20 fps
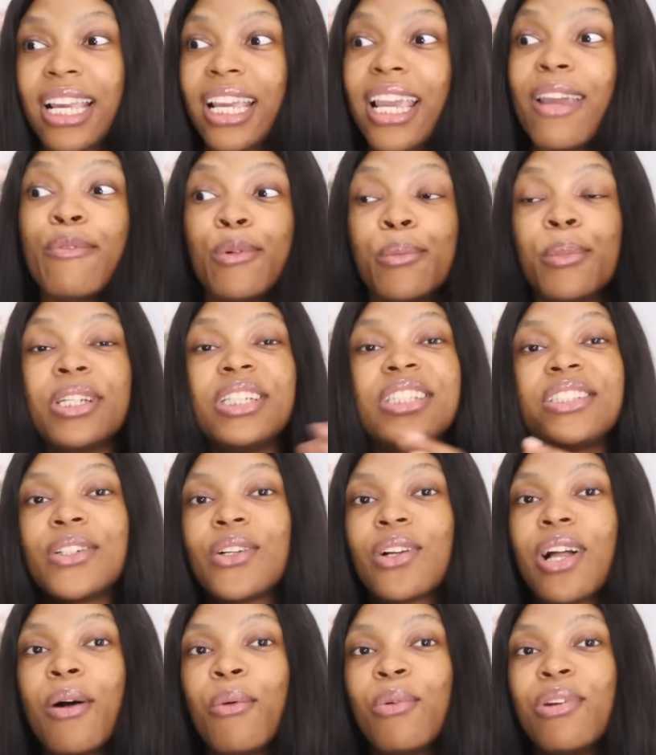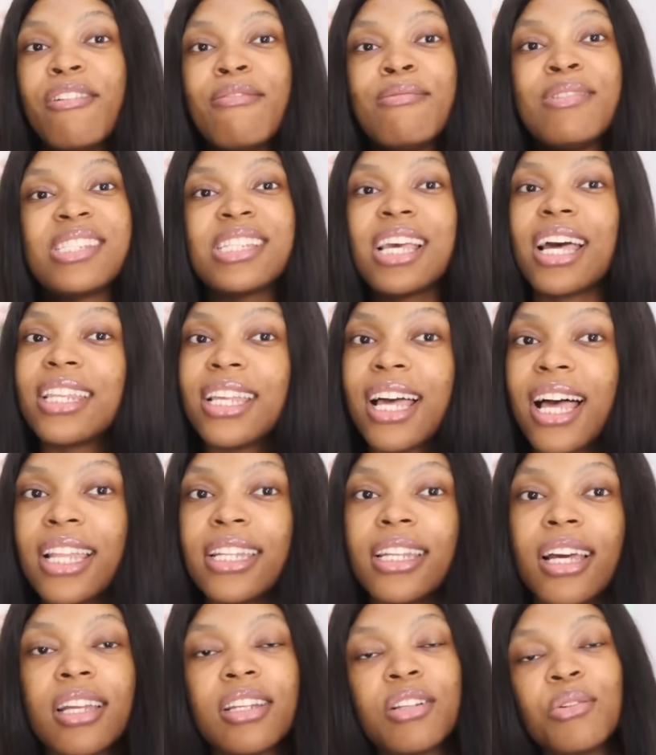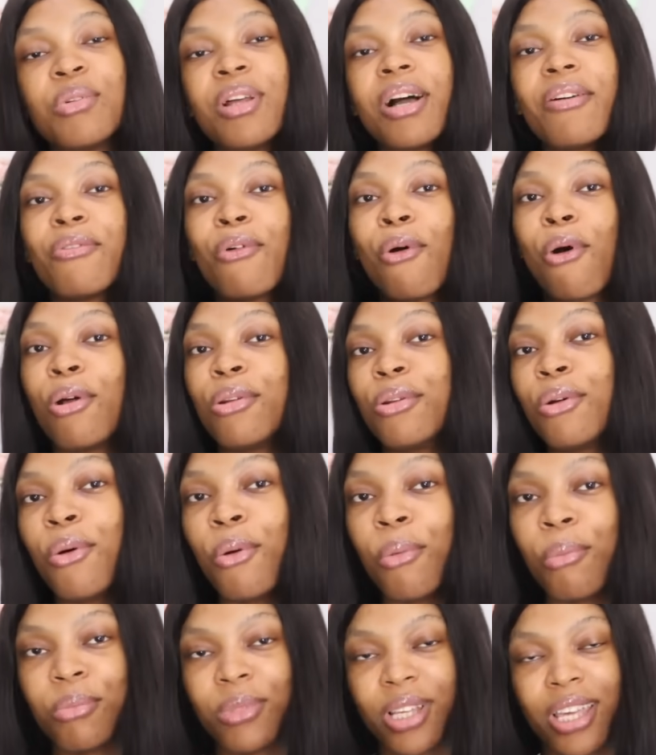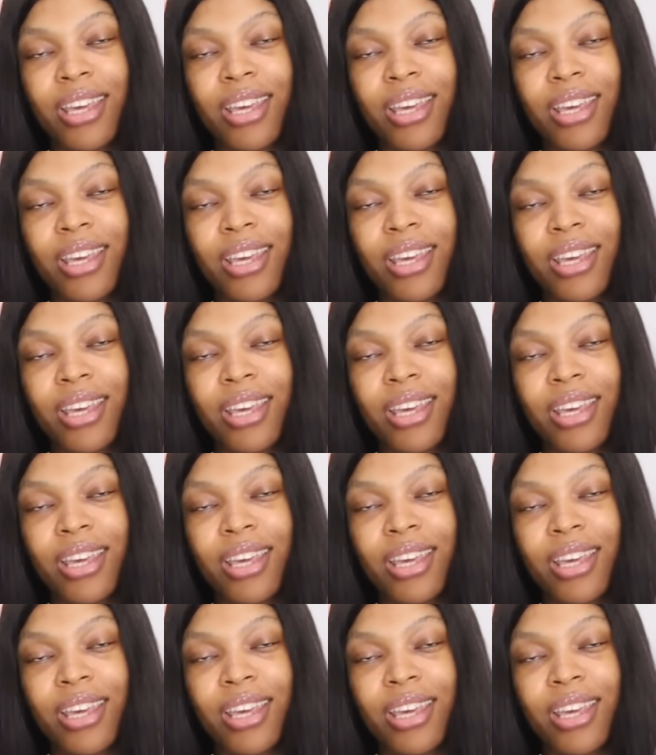Like everybody's locker would have been scattered and he would have gone home.